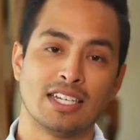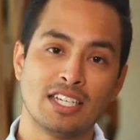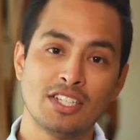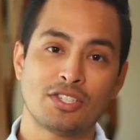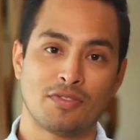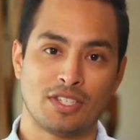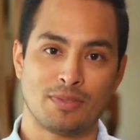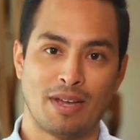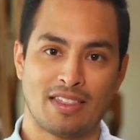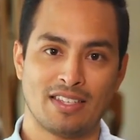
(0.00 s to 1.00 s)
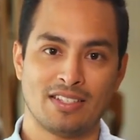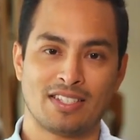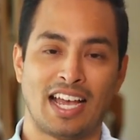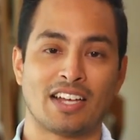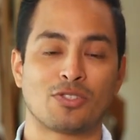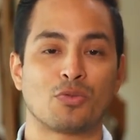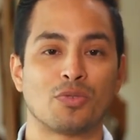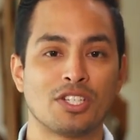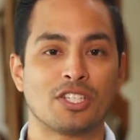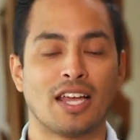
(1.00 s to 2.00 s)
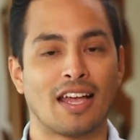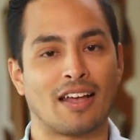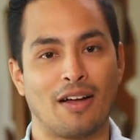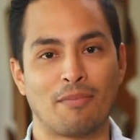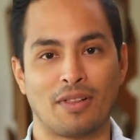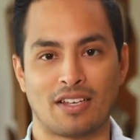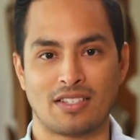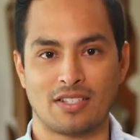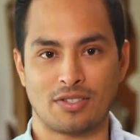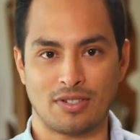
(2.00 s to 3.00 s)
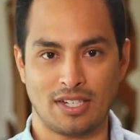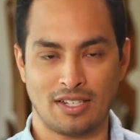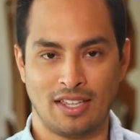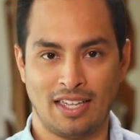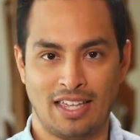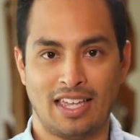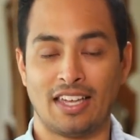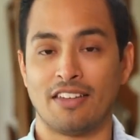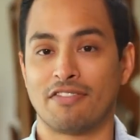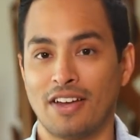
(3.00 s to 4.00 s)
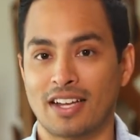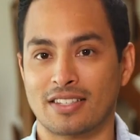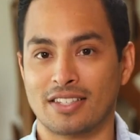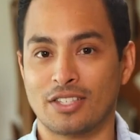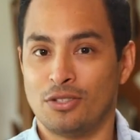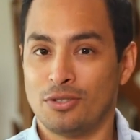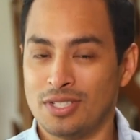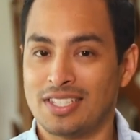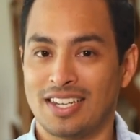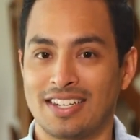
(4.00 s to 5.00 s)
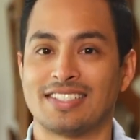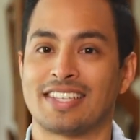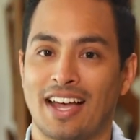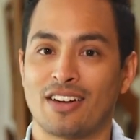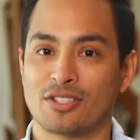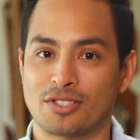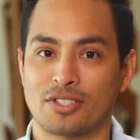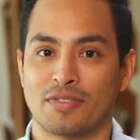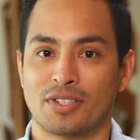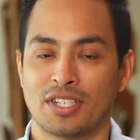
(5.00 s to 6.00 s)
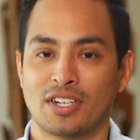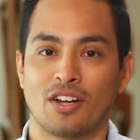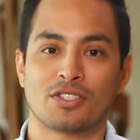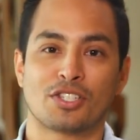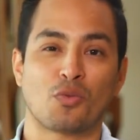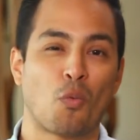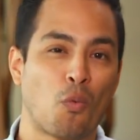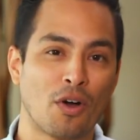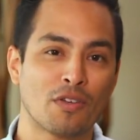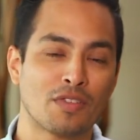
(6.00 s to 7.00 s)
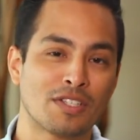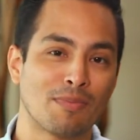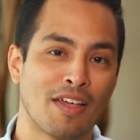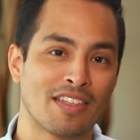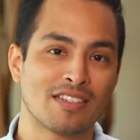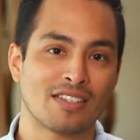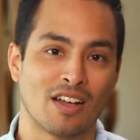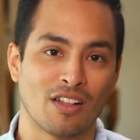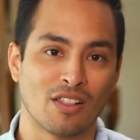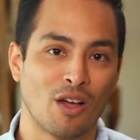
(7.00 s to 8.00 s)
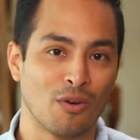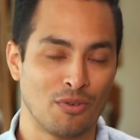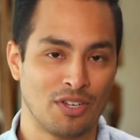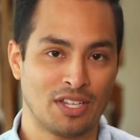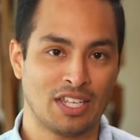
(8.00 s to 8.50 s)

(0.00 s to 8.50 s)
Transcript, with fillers: Each of these methods has a rich and complex history. In fact, you could take an entire certificate on just one of these methods alone.